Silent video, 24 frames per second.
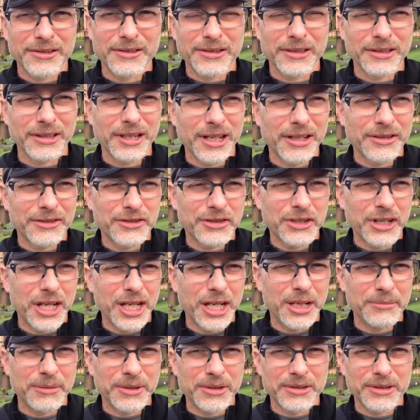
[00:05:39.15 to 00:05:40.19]
There's a lot of
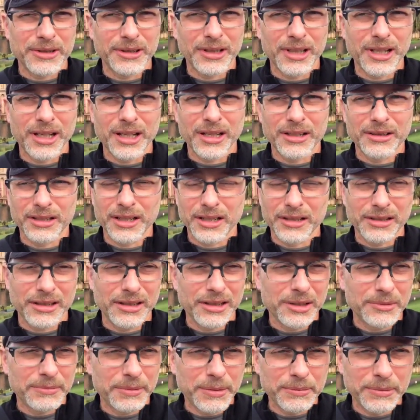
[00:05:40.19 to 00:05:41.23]
shame. And
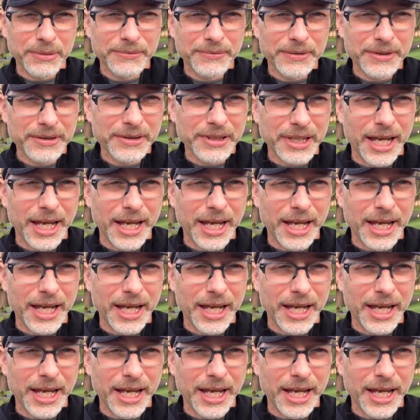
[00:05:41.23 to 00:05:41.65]
these people feel